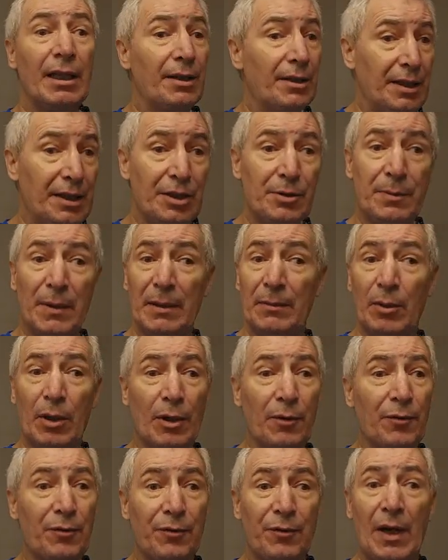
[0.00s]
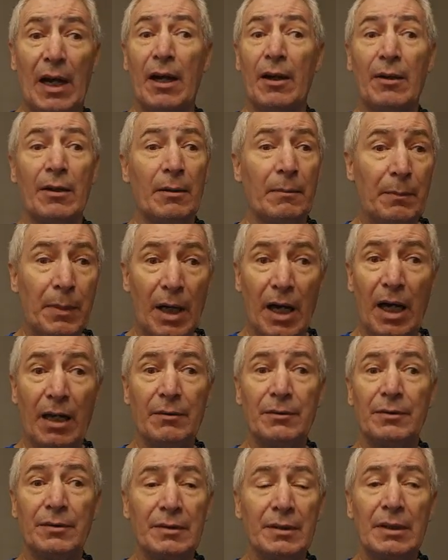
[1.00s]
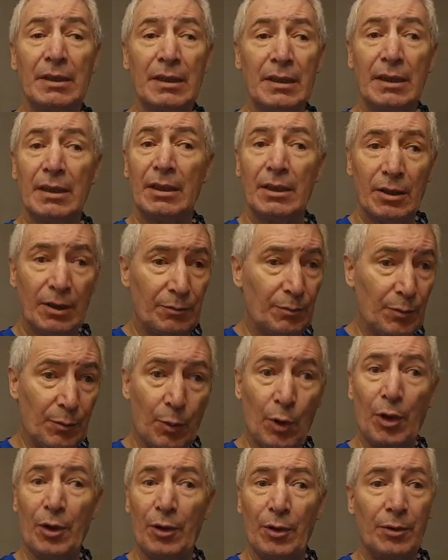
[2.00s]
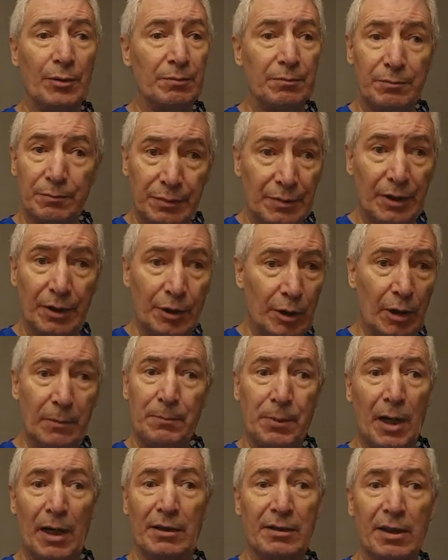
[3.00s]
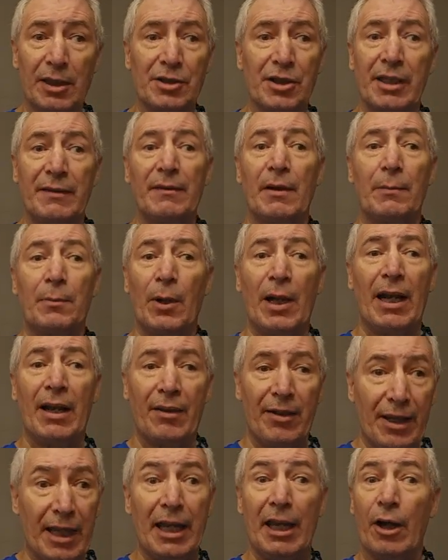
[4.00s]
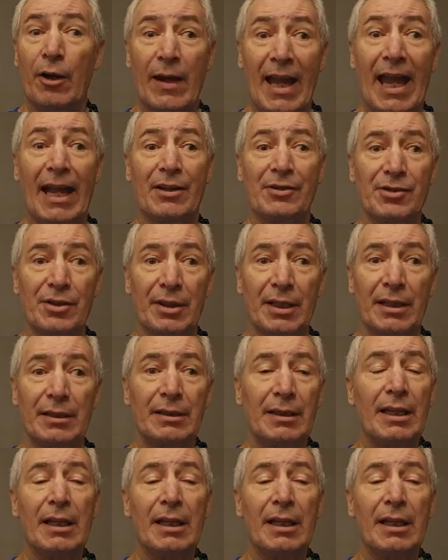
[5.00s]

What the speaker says: These people are far and above, where the good part doesn't even apply. They are excellent.